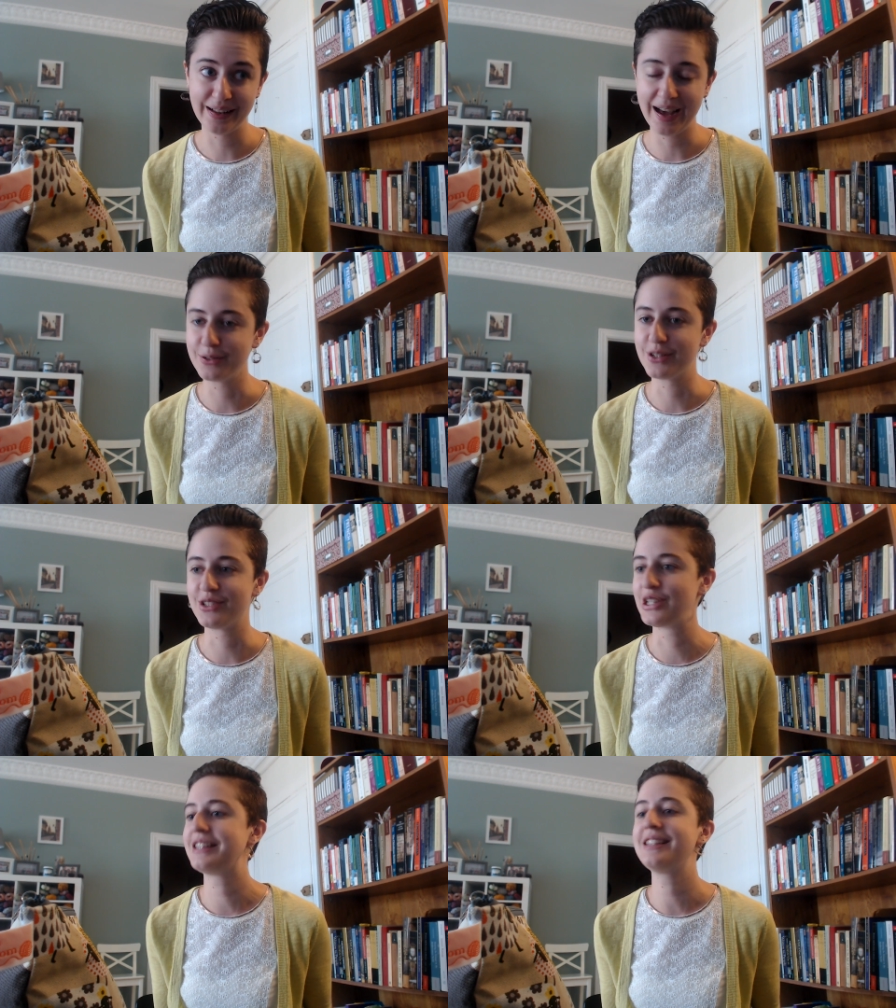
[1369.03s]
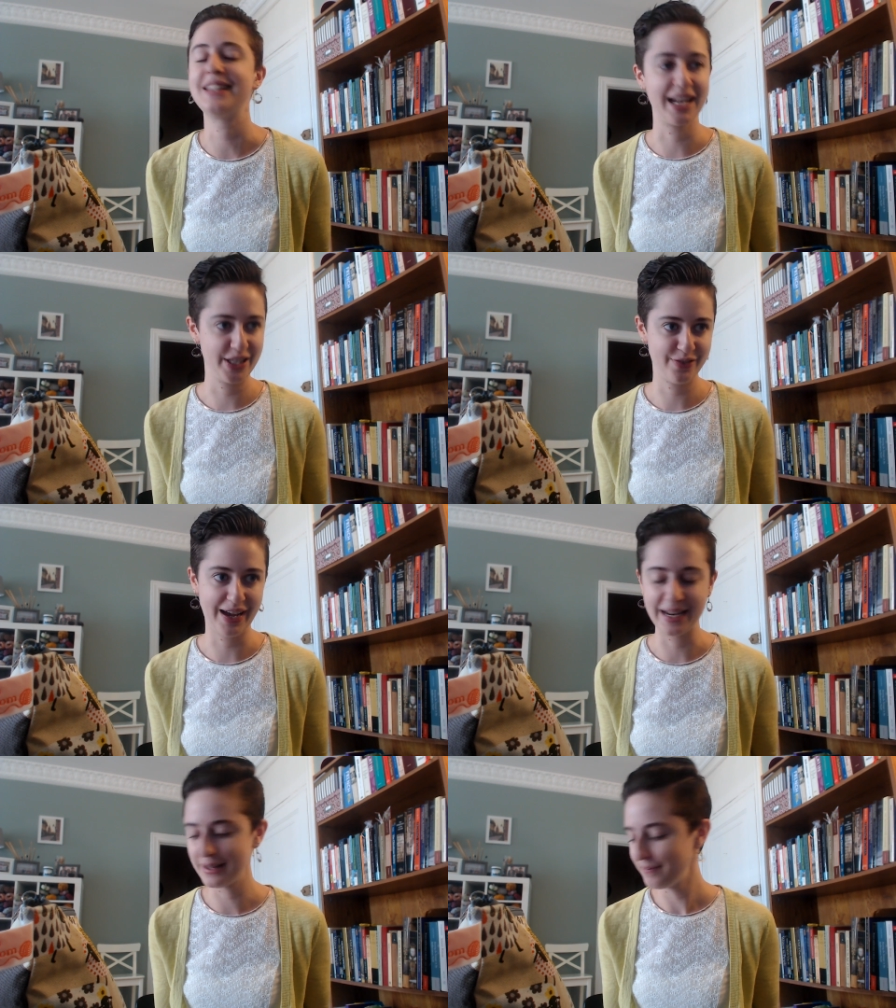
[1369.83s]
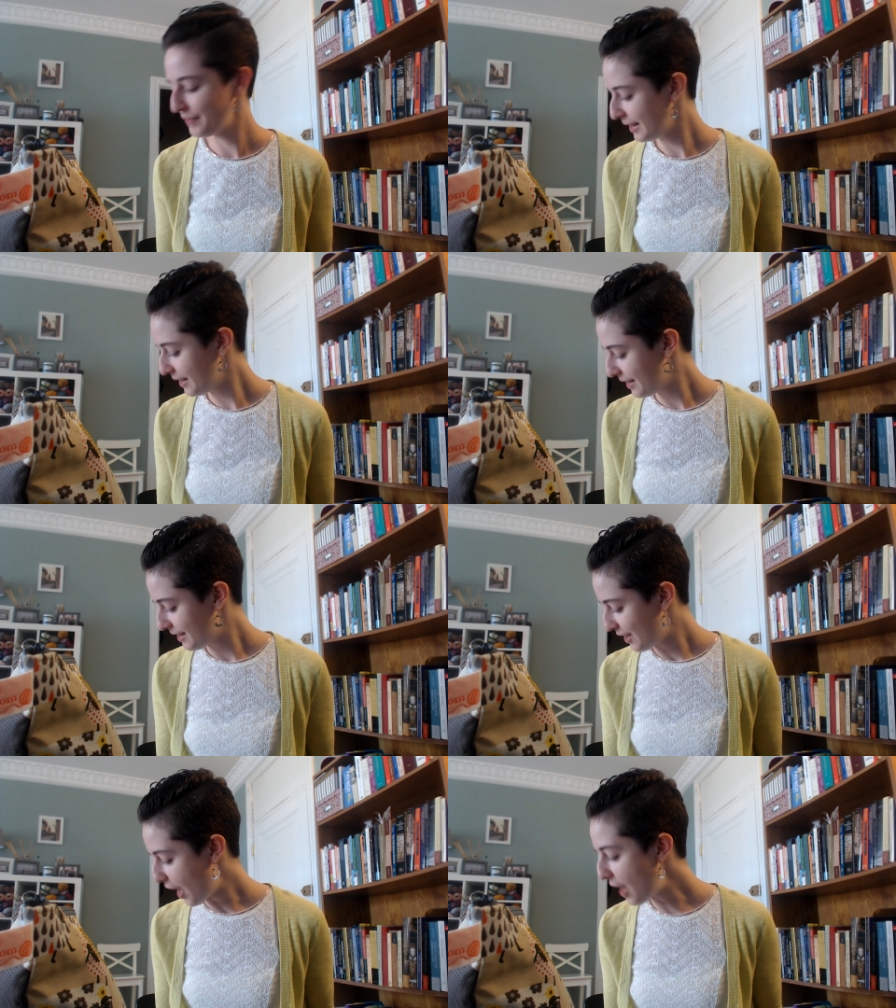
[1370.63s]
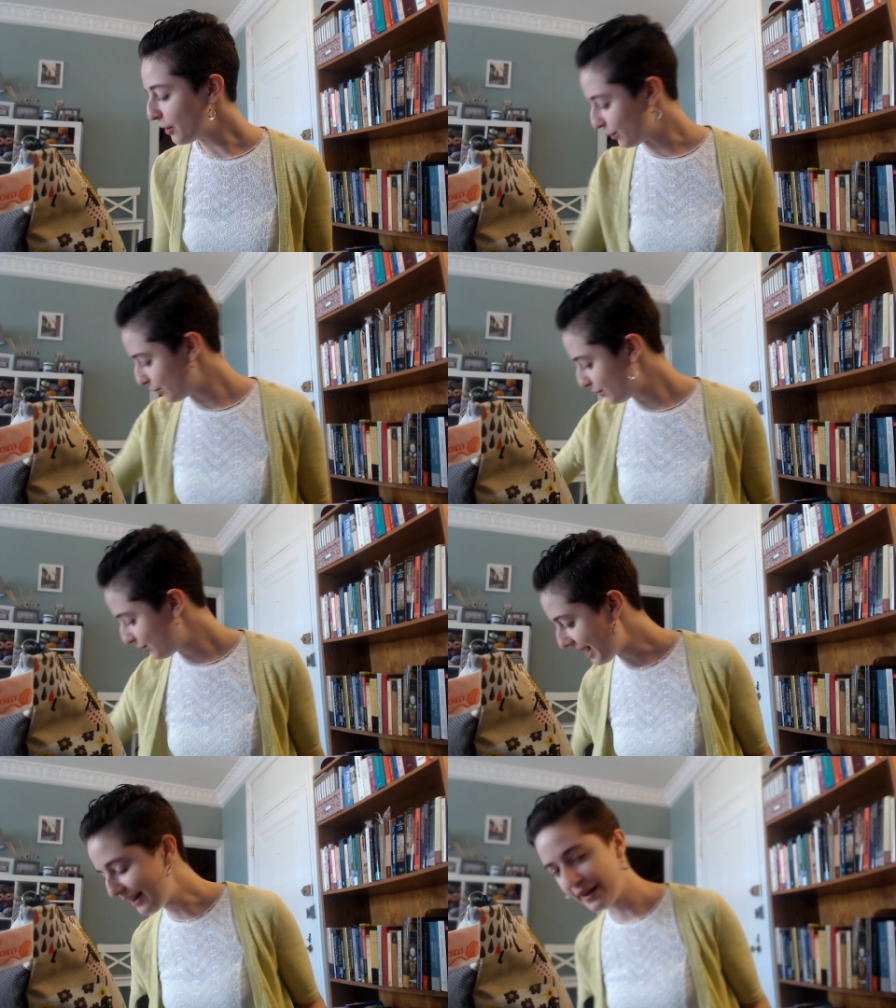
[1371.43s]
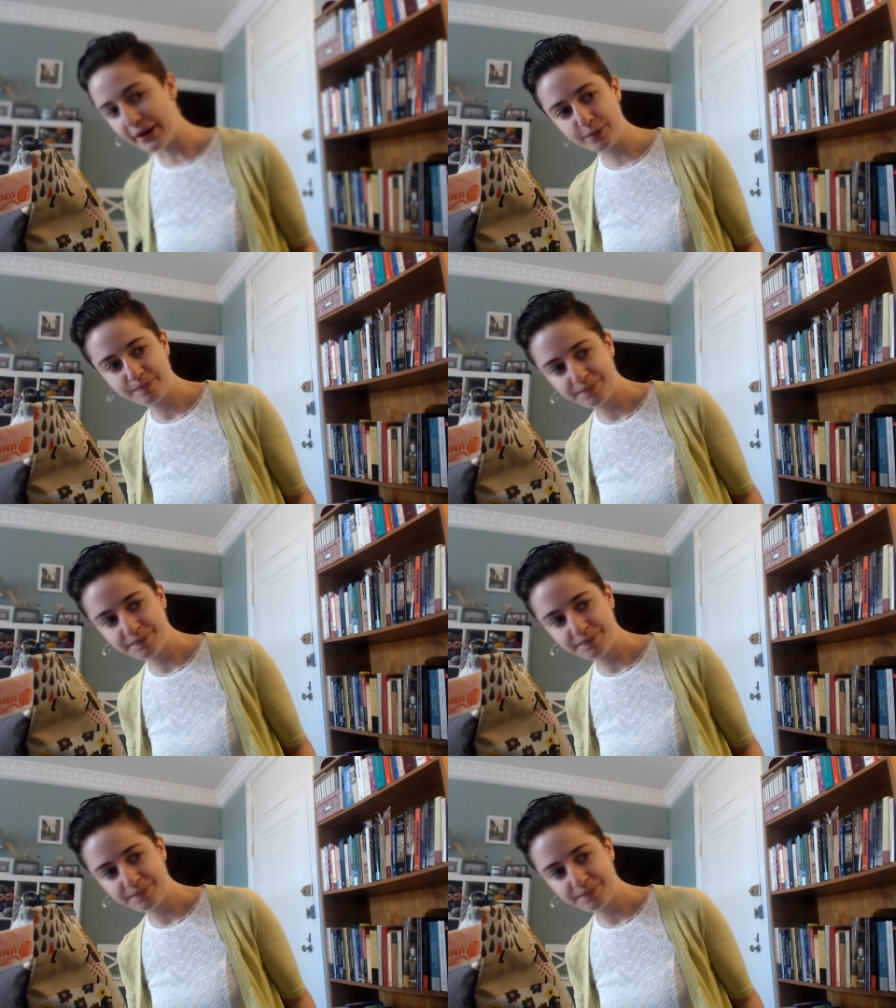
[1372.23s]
I was just satisfied. Oh, hello.